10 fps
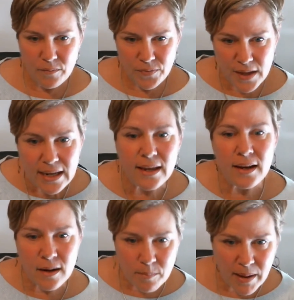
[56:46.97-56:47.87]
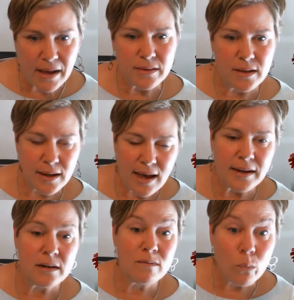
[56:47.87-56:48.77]
thinking about the
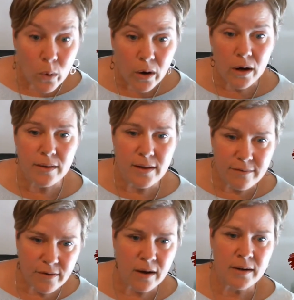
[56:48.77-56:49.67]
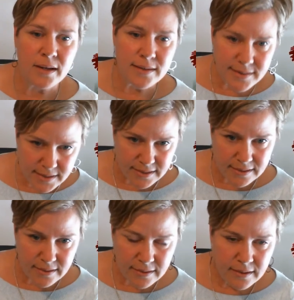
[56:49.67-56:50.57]
kind of work that Vonnegut
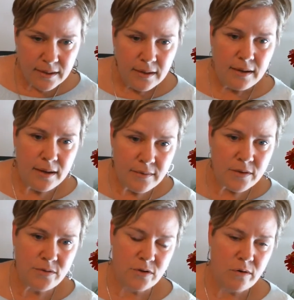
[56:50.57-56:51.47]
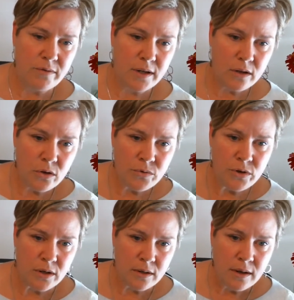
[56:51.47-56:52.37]
did in the Soviet
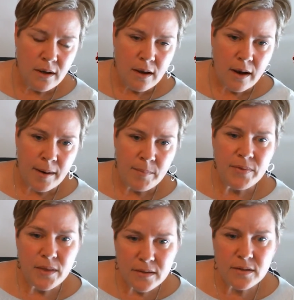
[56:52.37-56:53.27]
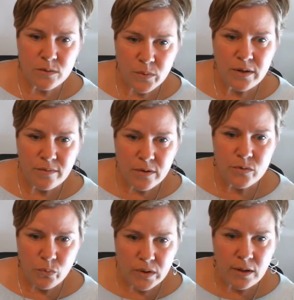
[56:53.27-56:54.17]
Union, this is one of
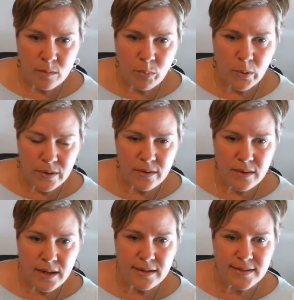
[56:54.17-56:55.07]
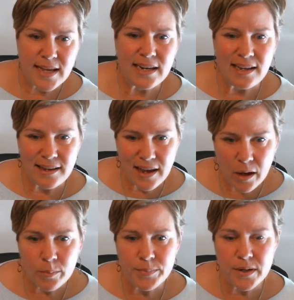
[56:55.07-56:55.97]
those really important things, that he
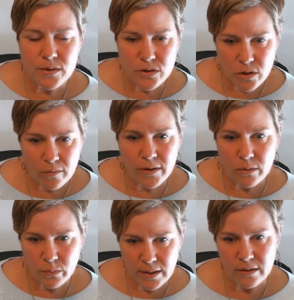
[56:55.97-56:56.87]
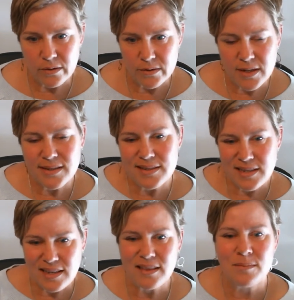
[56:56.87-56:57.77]
helped Soviet readers
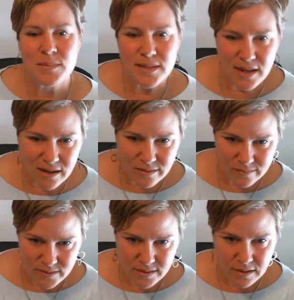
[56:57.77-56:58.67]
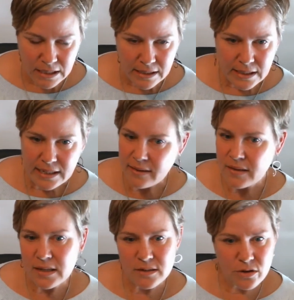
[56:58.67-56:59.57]
see themselves in these